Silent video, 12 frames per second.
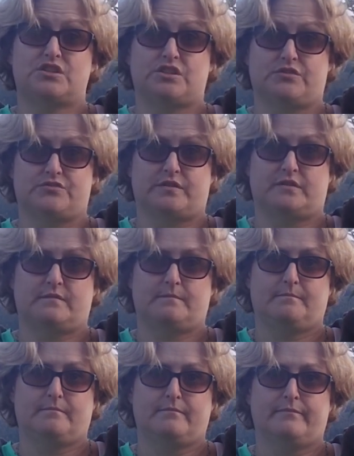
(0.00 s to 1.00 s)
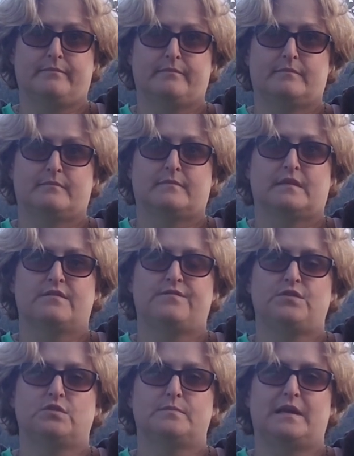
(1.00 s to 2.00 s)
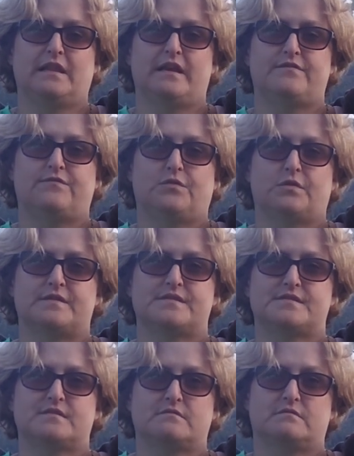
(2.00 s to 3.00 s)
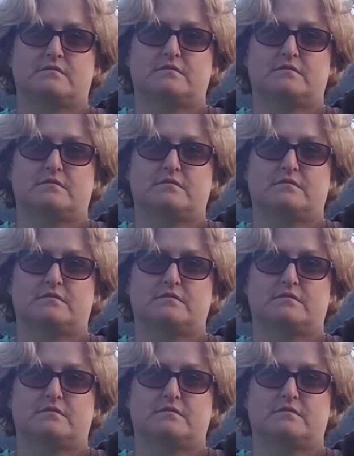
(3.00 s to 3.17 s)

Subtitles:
children, fuel my life force.